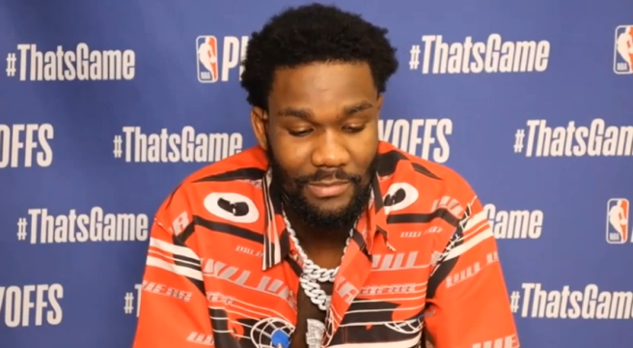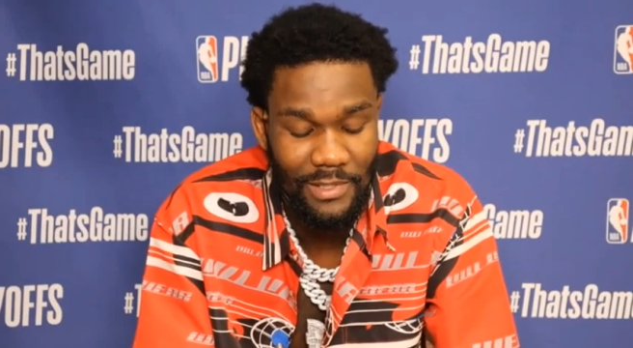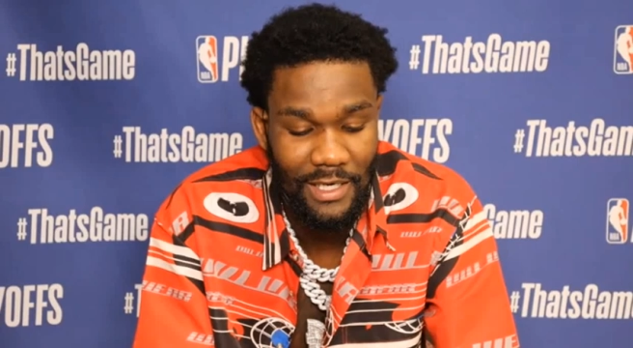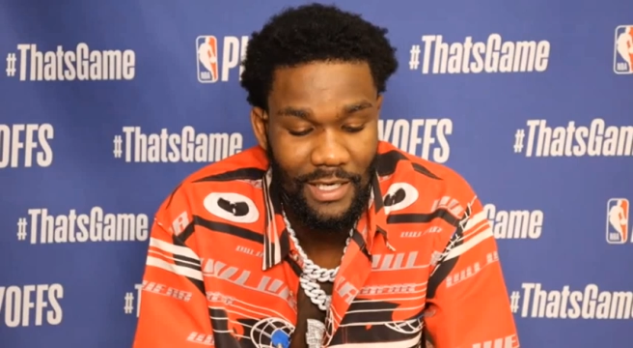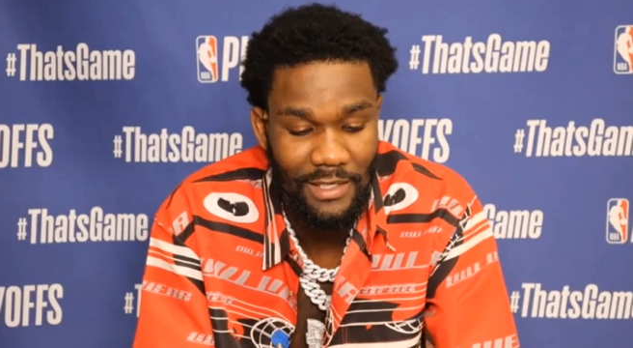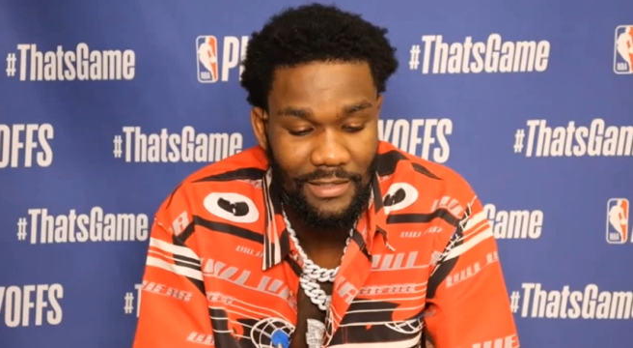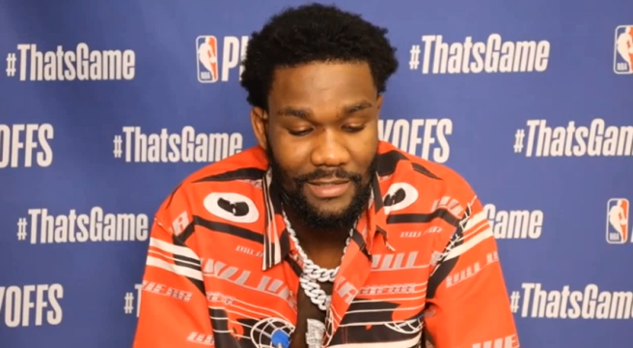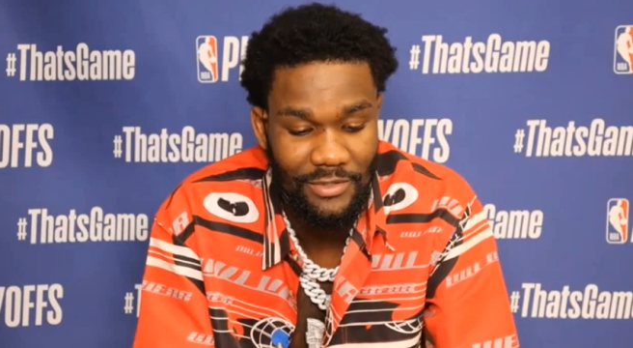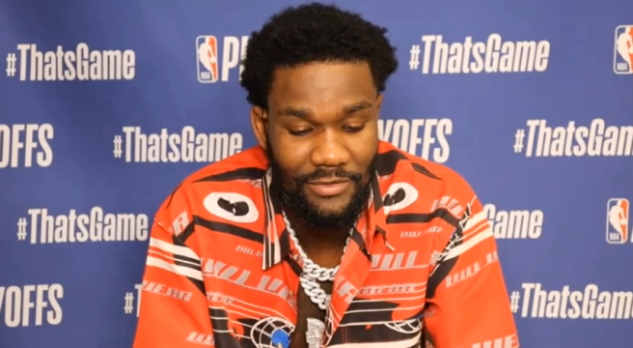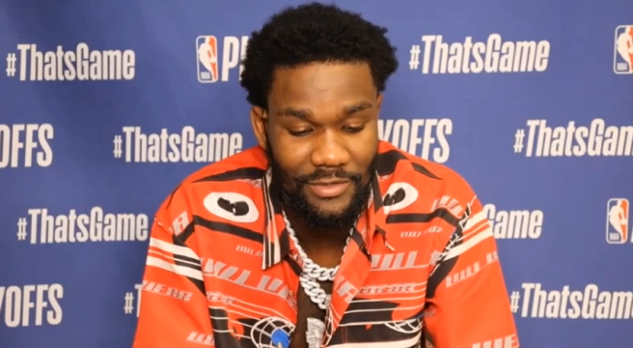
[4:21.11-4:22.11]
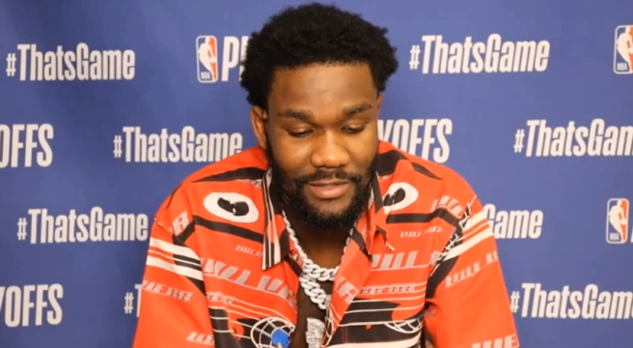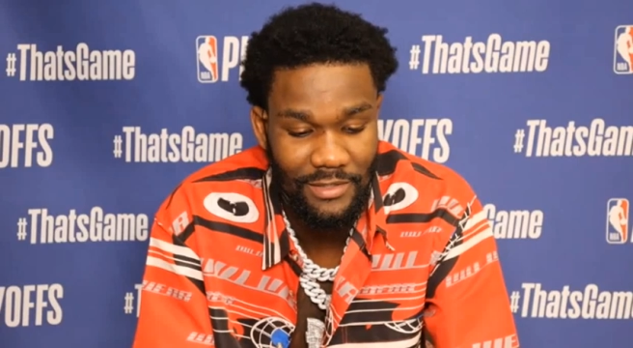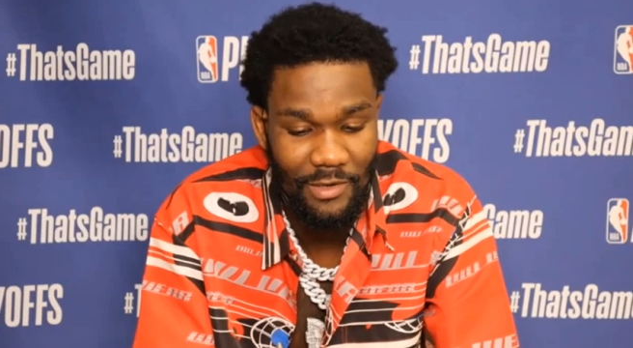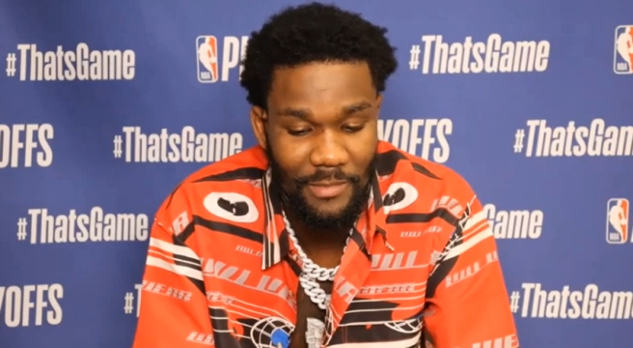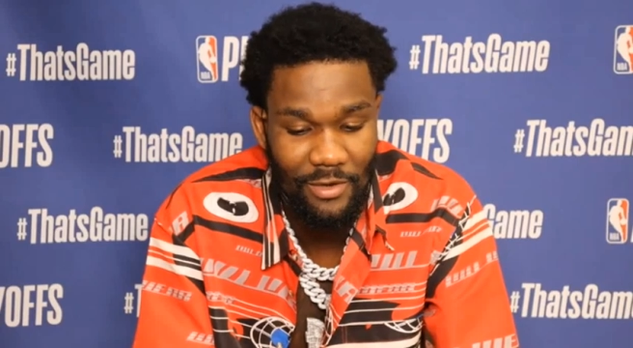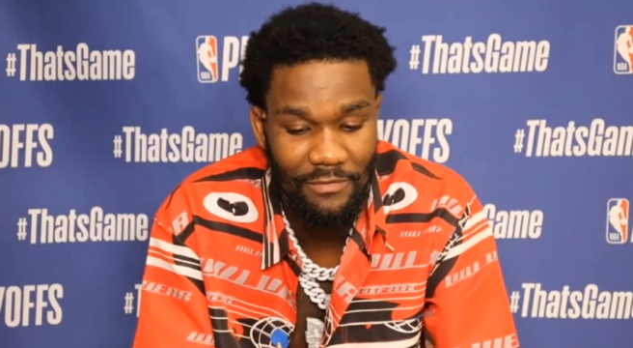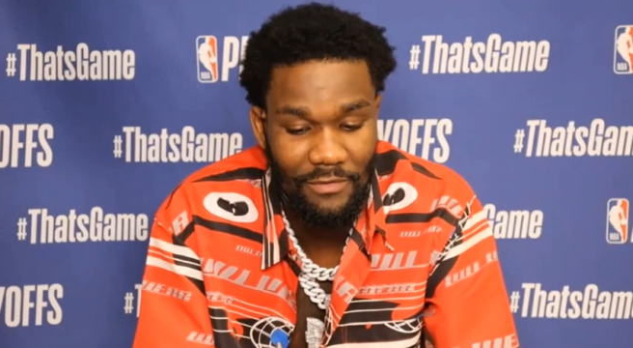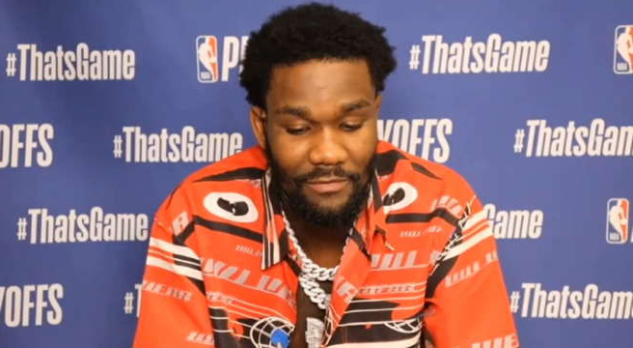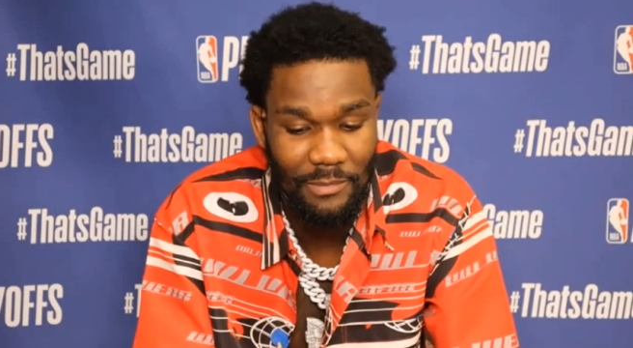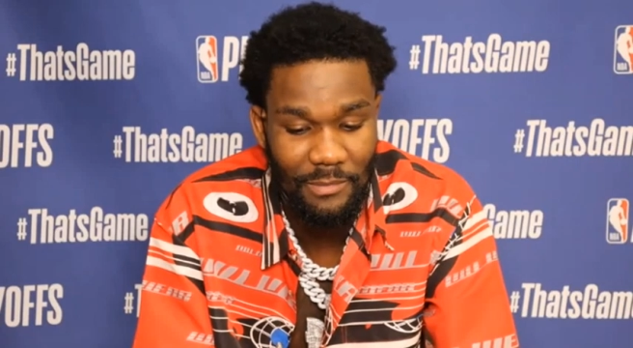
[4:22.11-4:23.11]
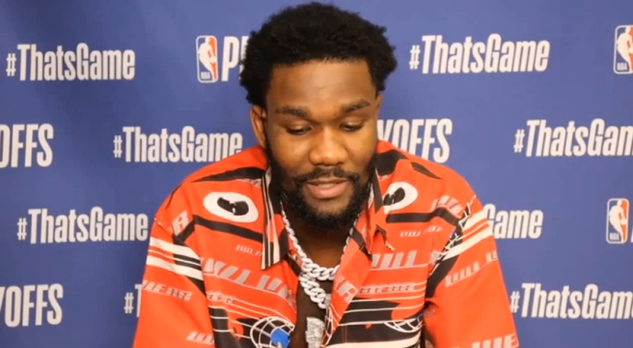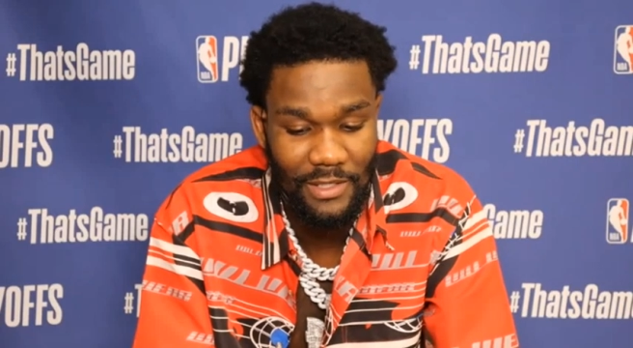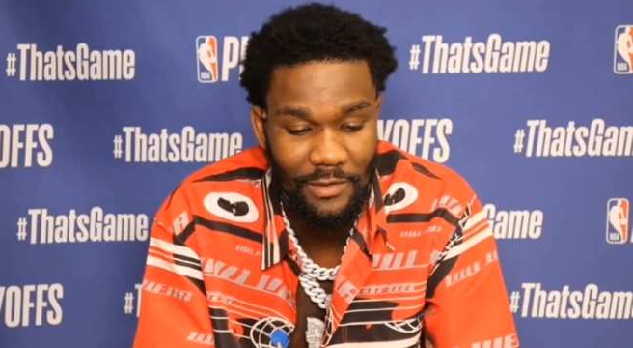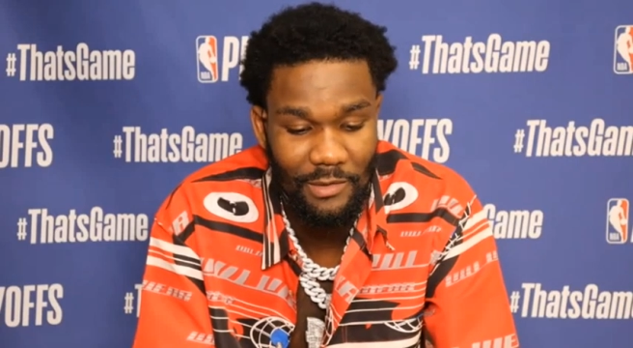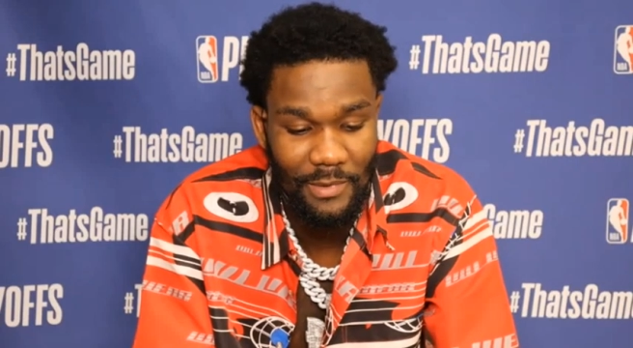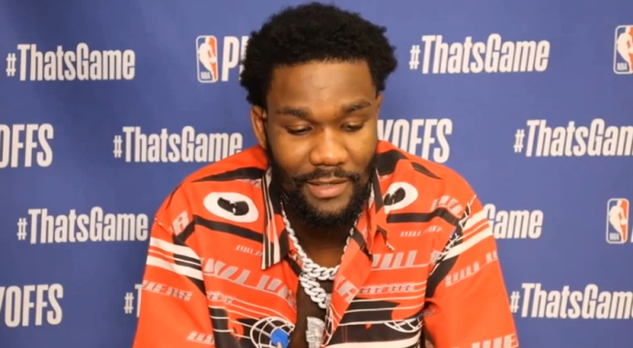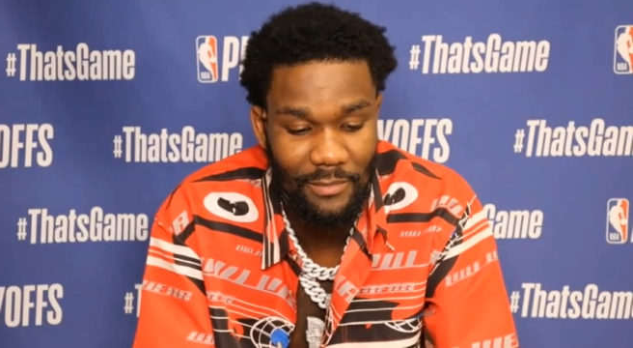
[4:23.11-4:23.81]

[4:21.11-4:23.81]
uh, Chris is rubbing off of a book a little bit